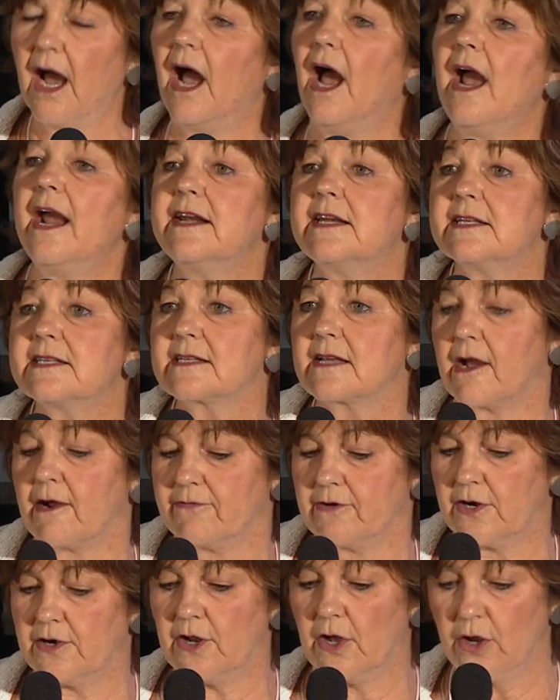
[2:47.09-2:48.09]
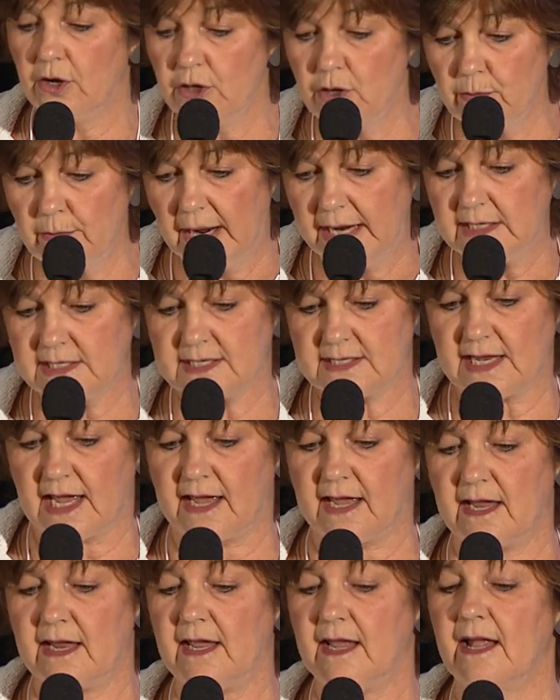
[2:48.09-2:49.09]
I discovered, you might
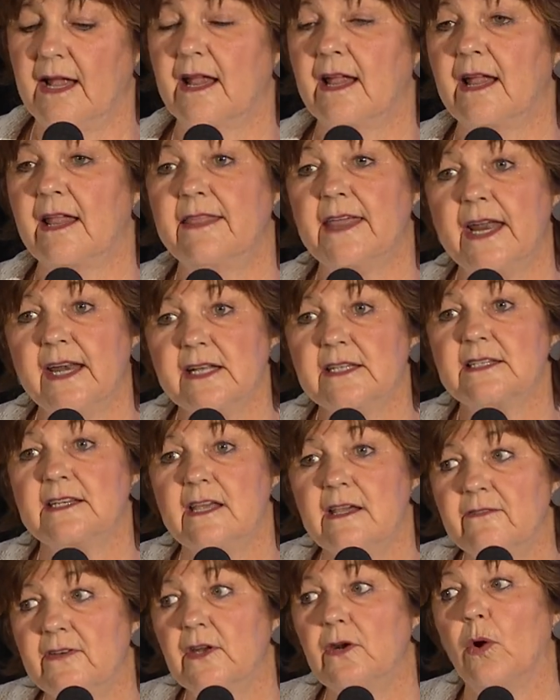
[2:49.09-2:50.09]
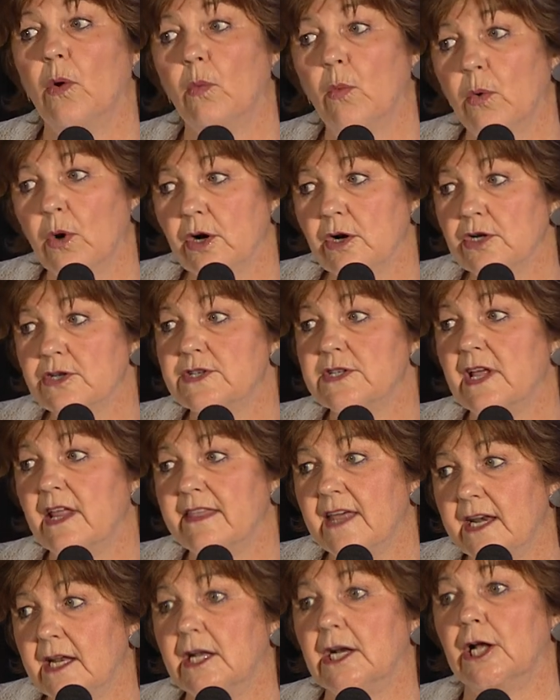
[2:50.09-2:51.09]
say, that it's even worse
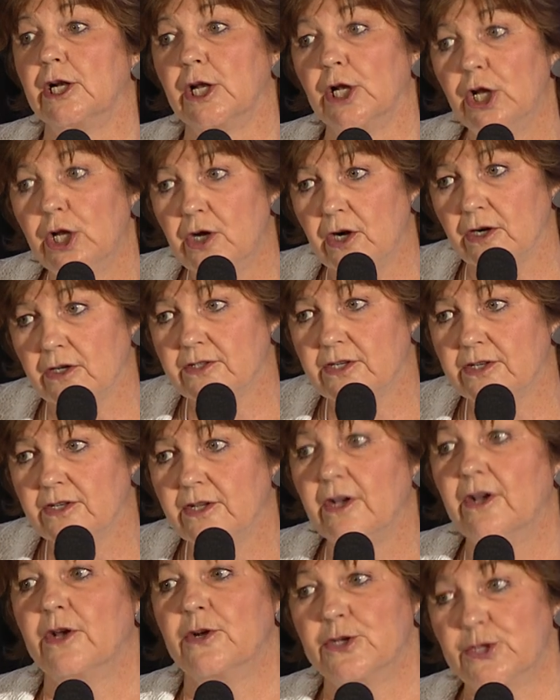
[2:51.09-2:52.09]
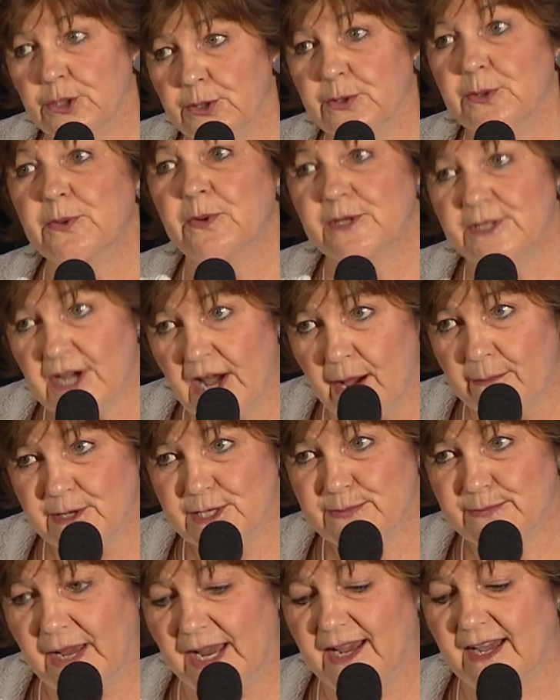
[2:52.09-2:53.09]
than it looked to
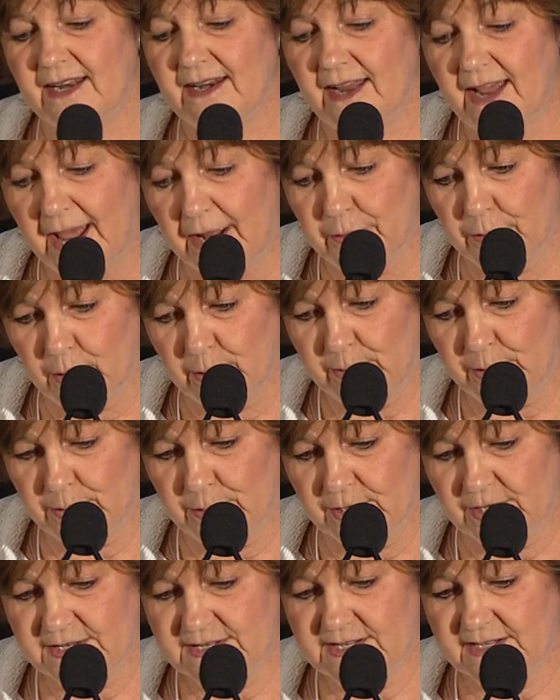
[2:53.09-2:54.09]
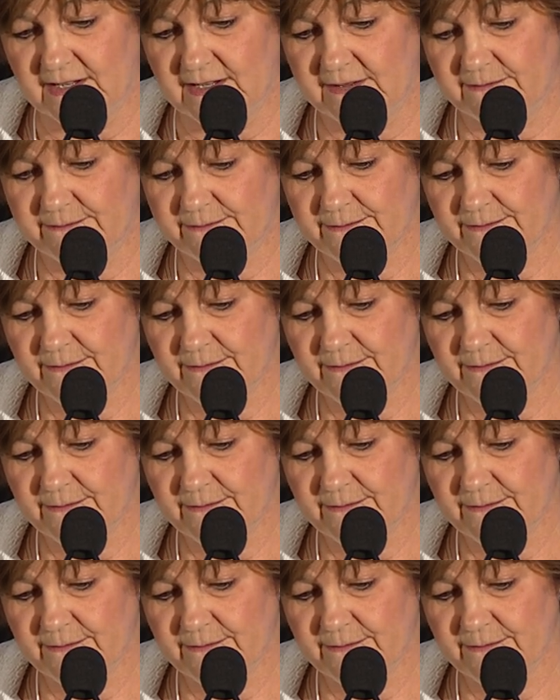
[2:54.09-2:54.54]
Thomas Mann and Norman Ornstein.